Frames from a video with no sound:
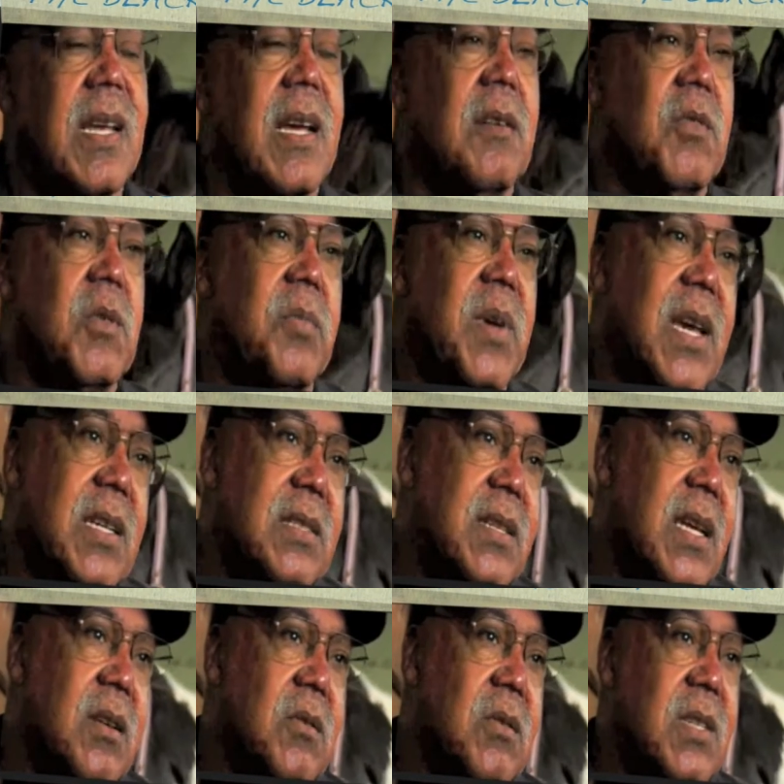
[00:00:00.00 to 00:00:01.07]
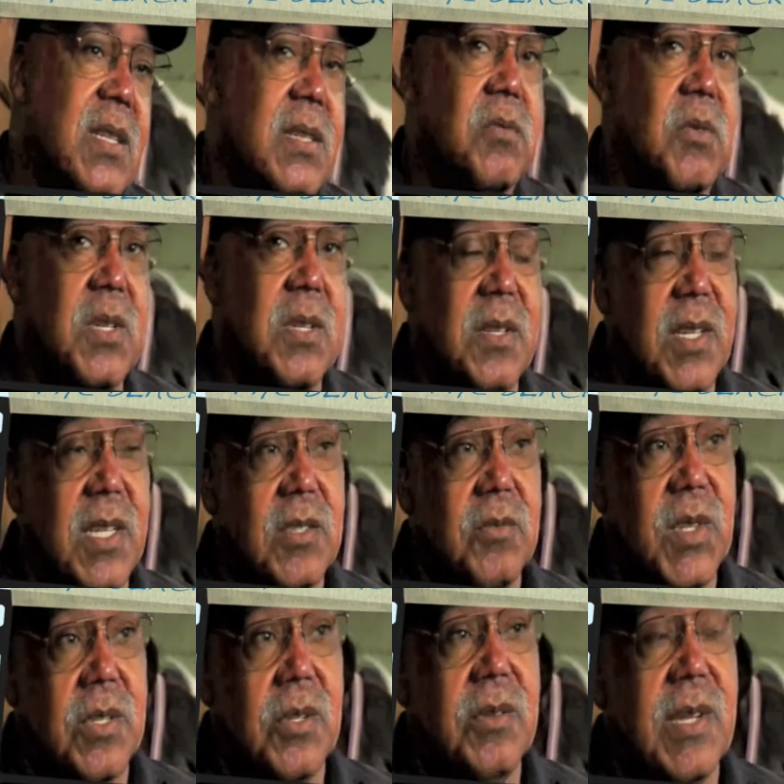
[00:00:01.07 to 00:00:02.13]
Now we pass that on because that's one of the things
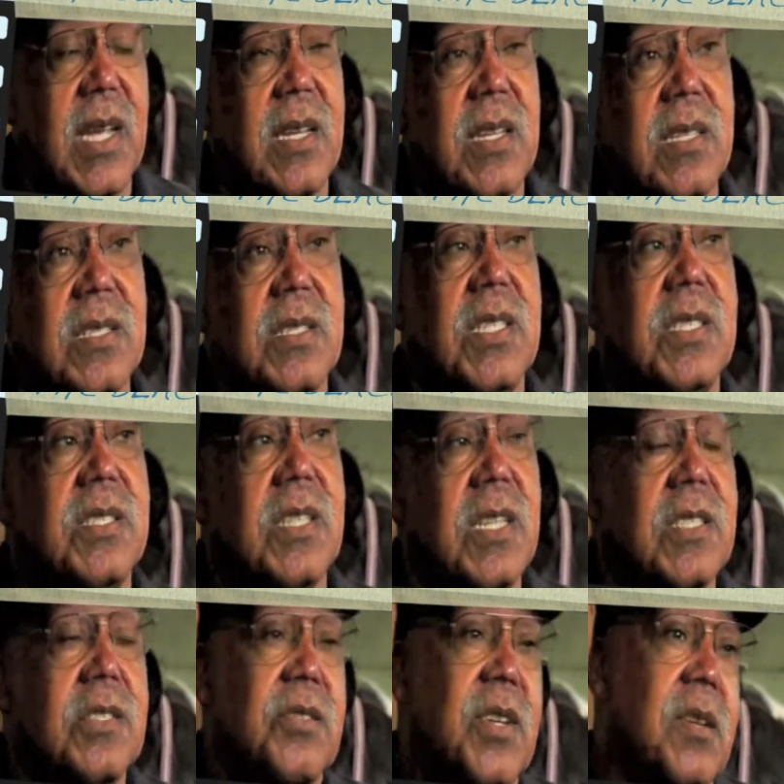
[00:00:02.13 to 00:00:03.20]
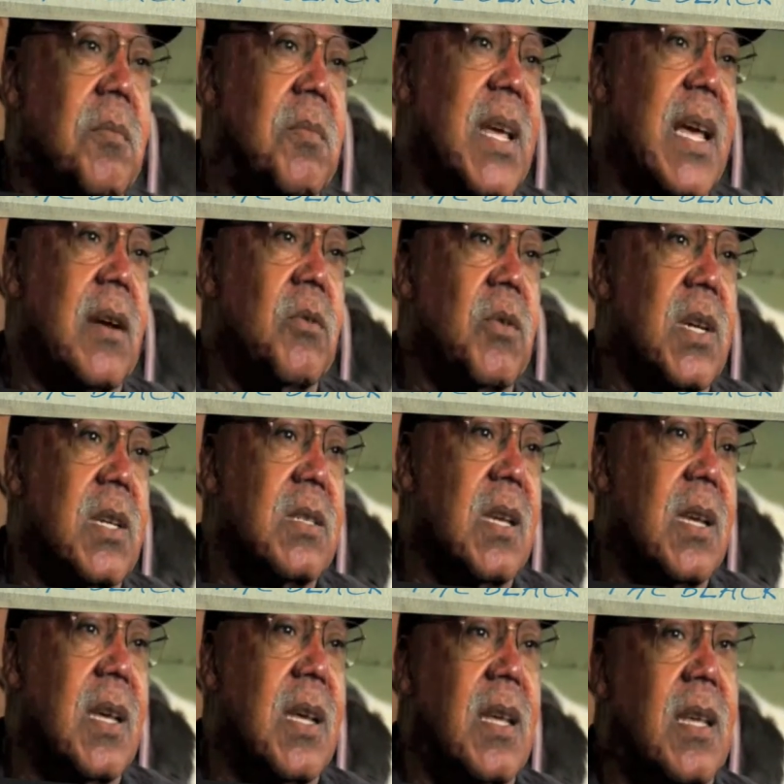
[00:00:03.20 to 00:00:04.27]
we do down here is teach the history of the Black West
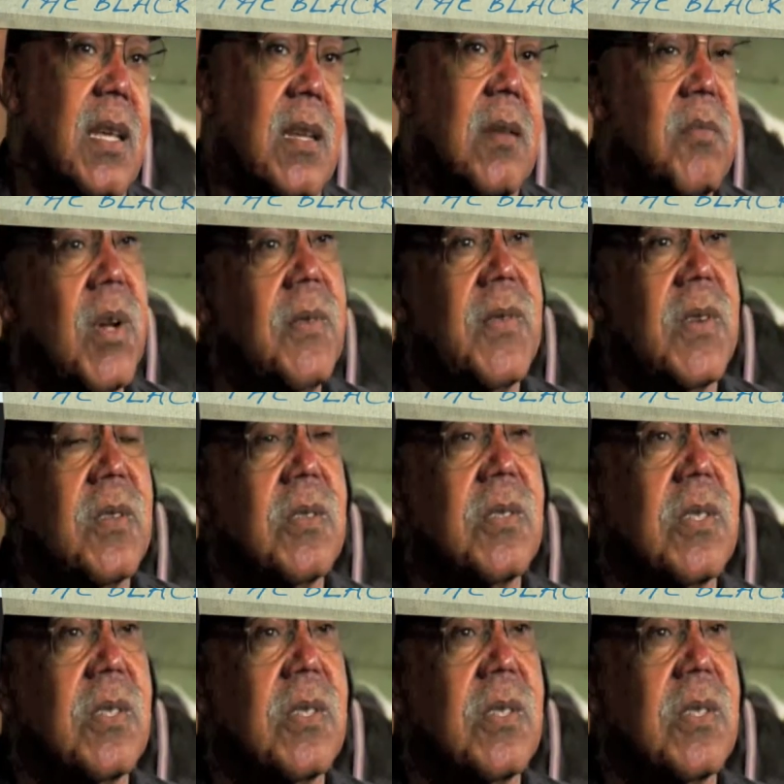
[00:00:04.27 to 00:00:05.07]
and the Buffalo